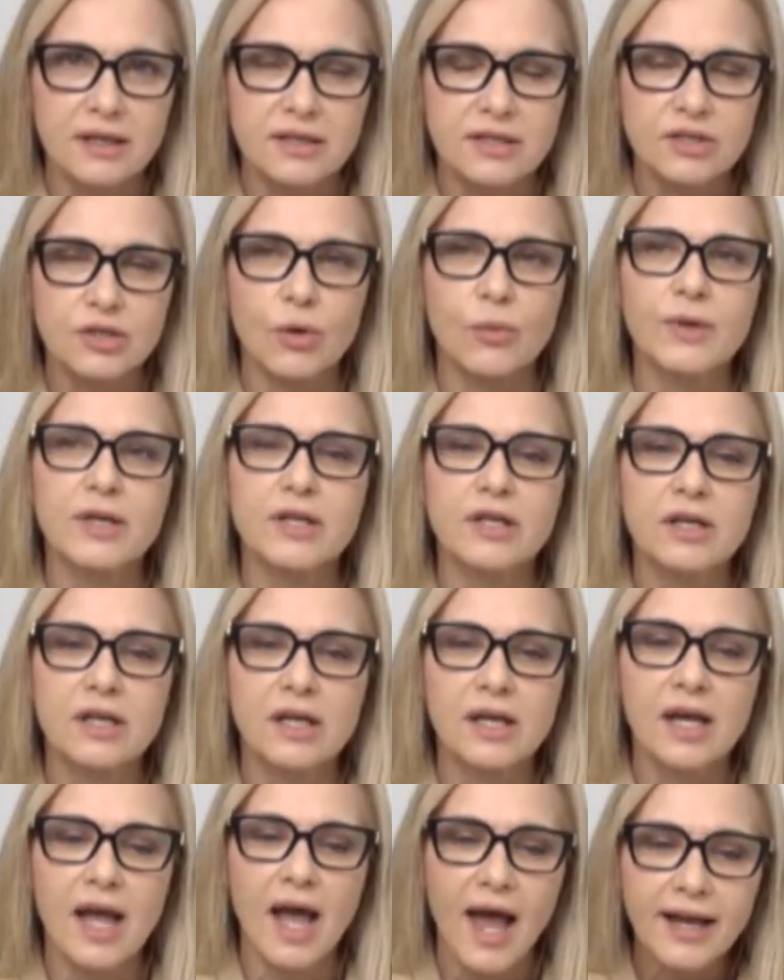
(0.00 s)
So we
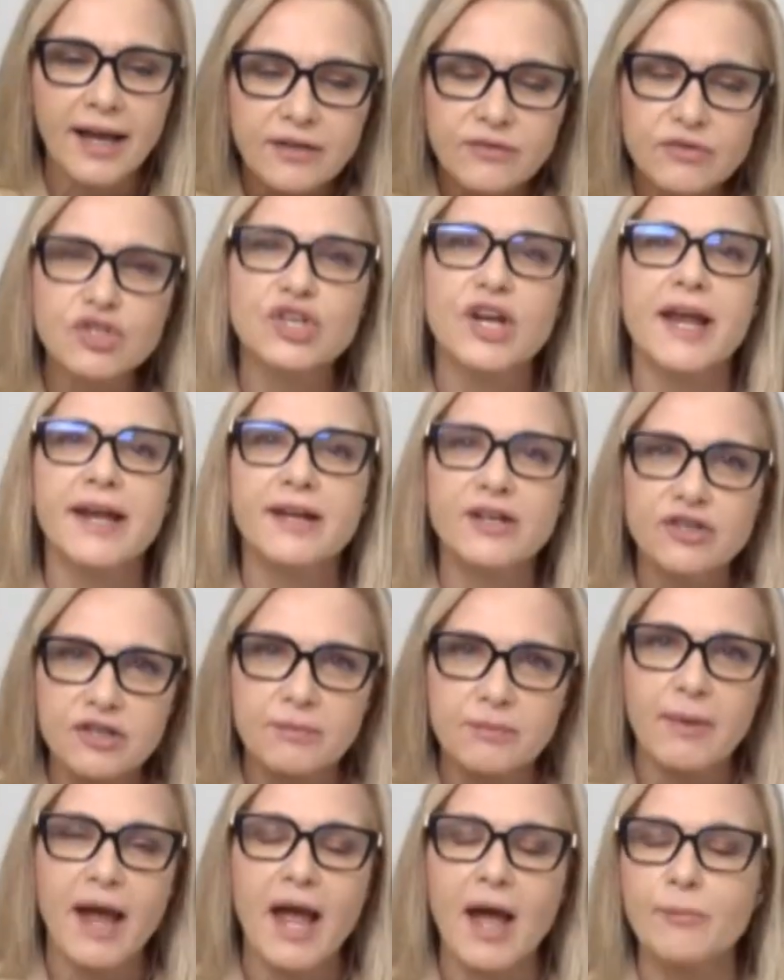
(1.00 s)
kind of changed
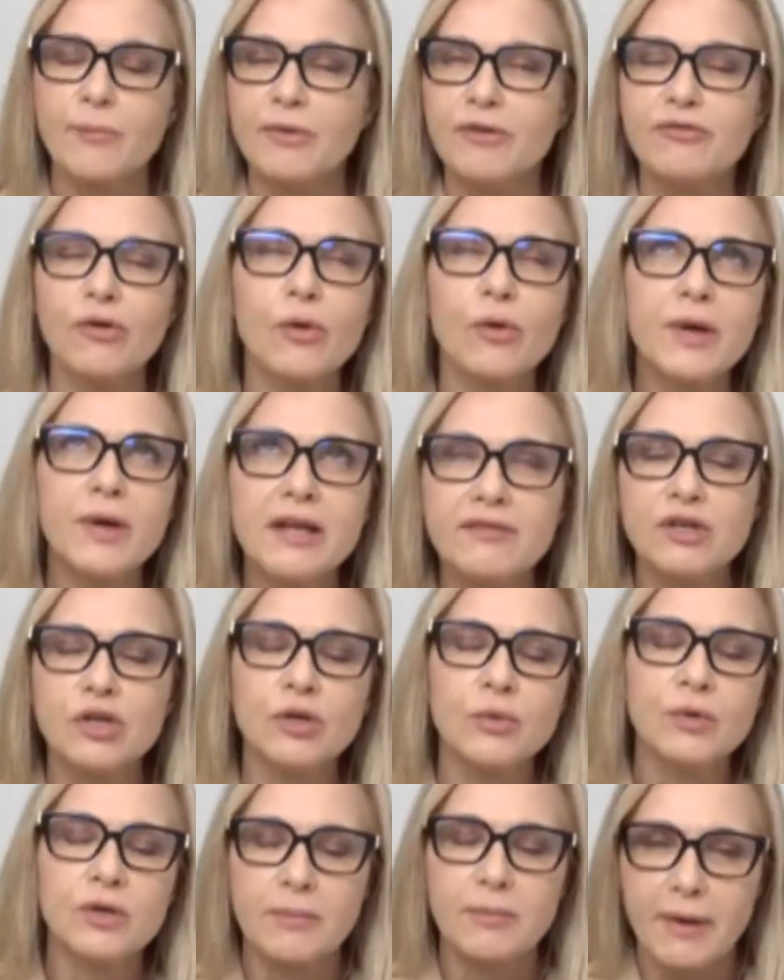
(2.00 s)
before we even knew
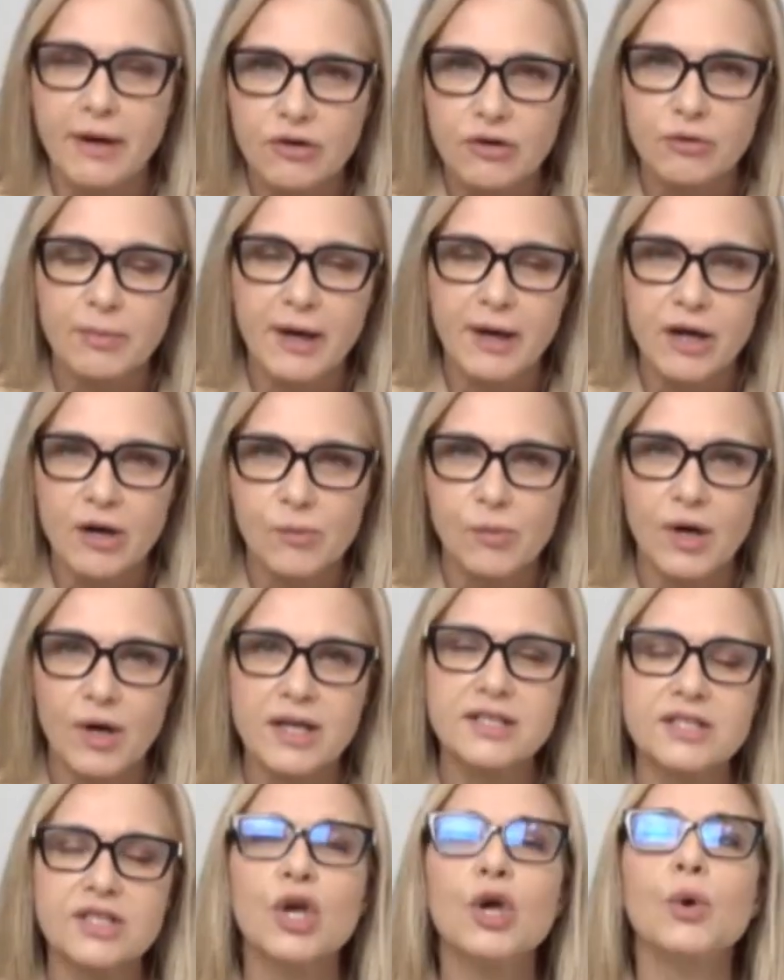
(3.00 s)
what a microbiome
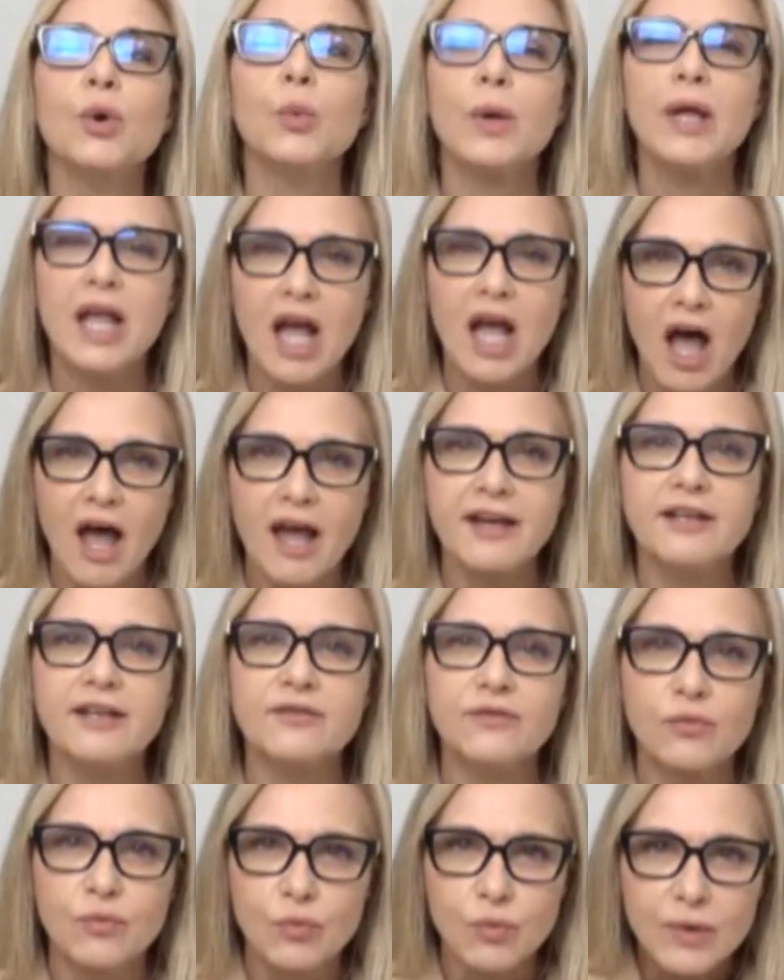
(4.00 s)
was, we kind of
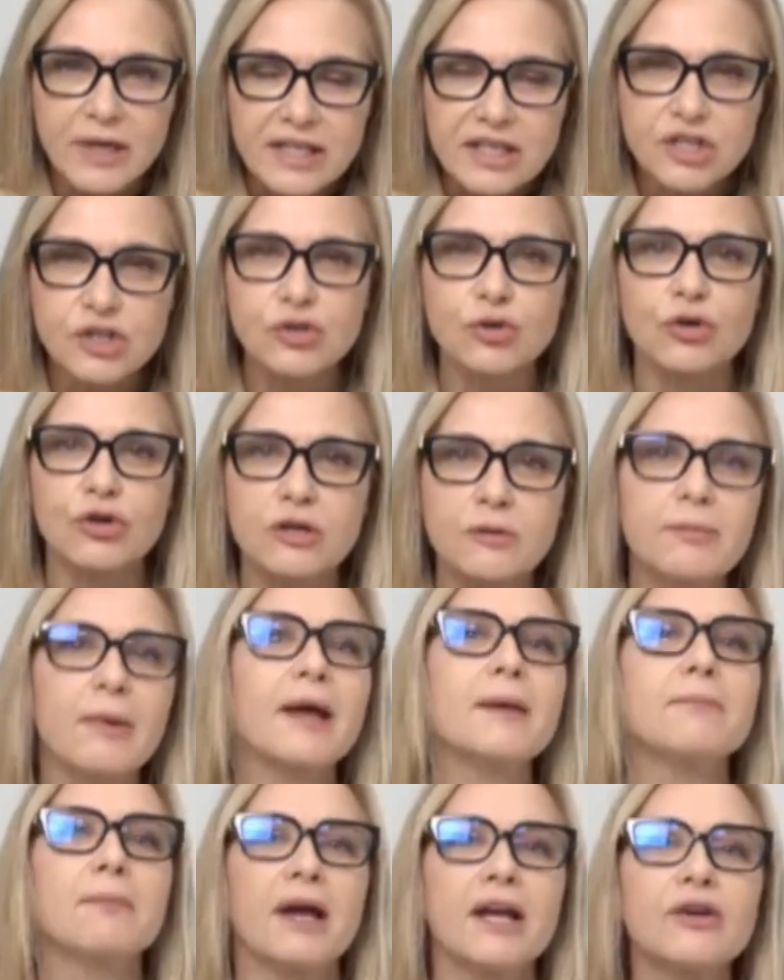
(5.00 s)
restored my
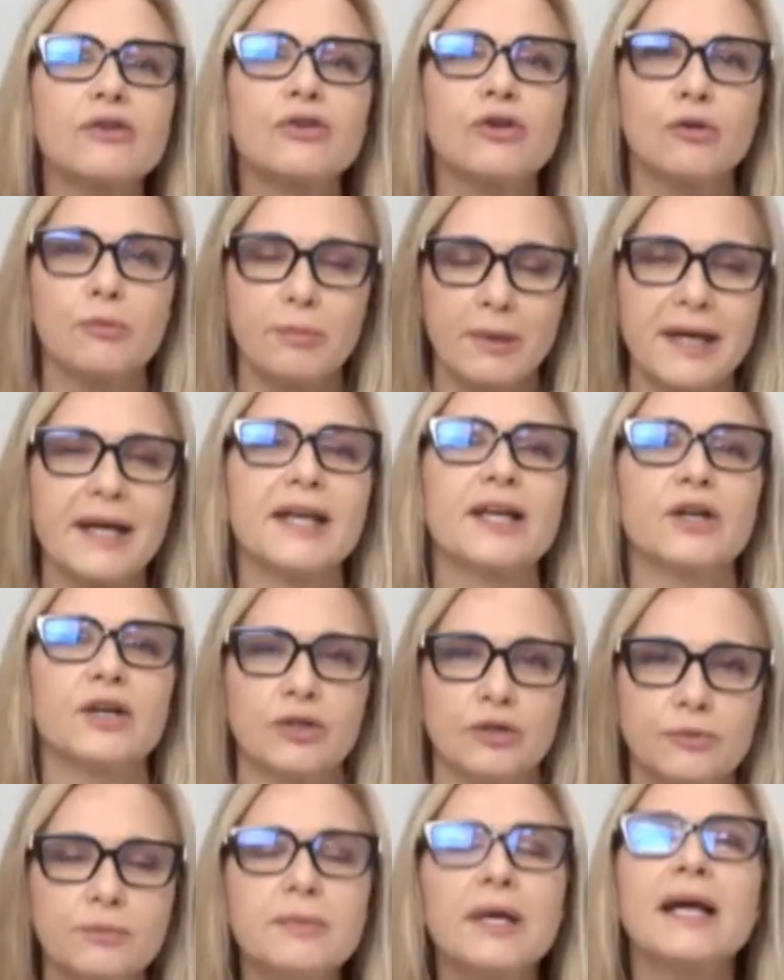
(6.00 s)

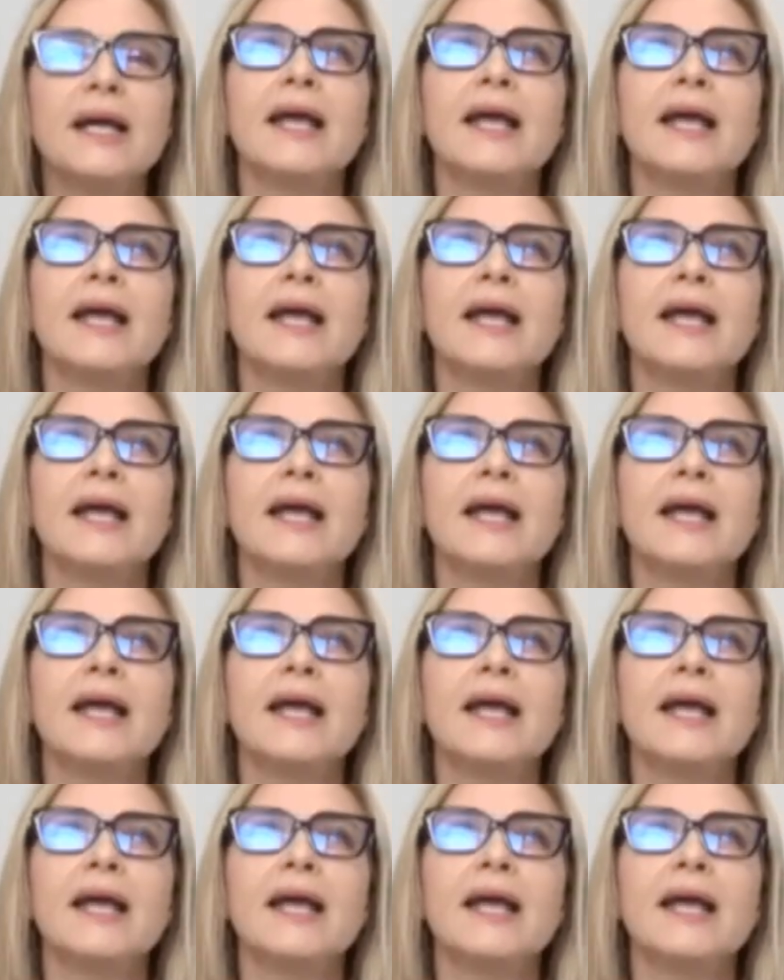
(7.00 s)
microbiome,